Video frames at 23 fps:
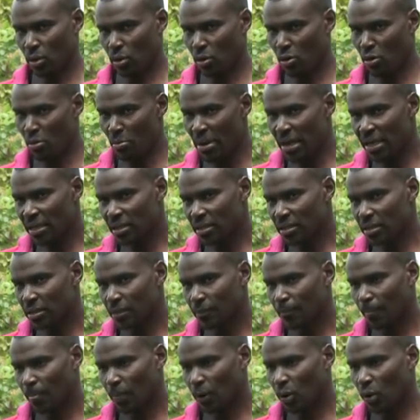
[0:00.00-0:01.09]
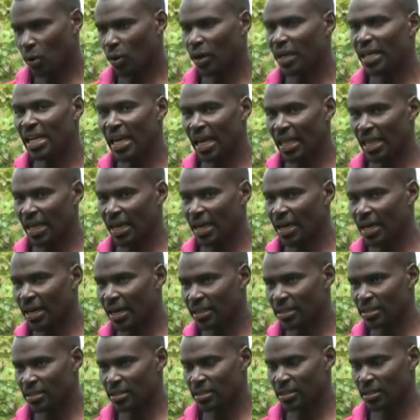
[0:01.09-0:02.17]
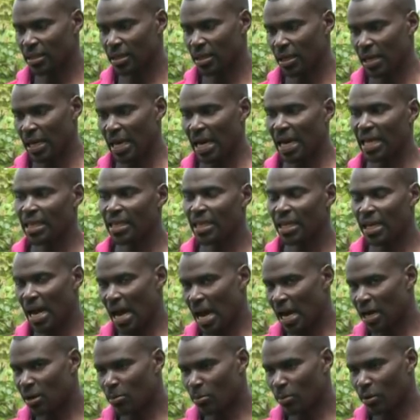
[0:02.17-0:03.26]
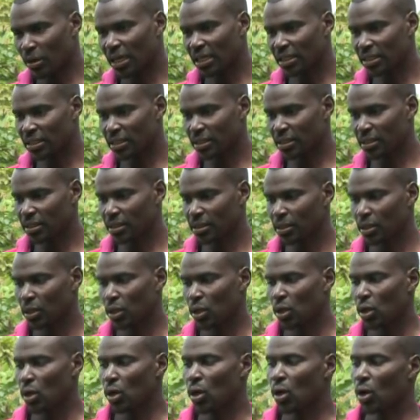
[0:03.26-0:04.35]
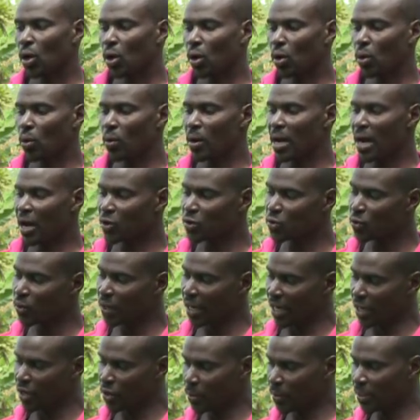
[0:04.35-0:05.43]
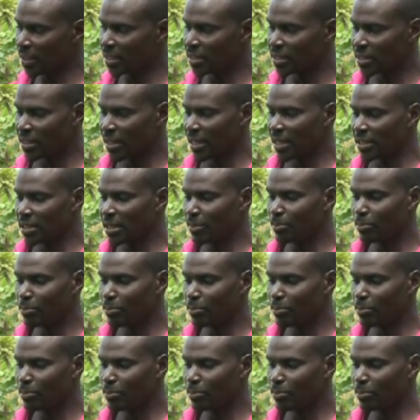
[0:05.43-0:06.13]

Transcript: or maize or any other grass and then add molasses or now you can do it as a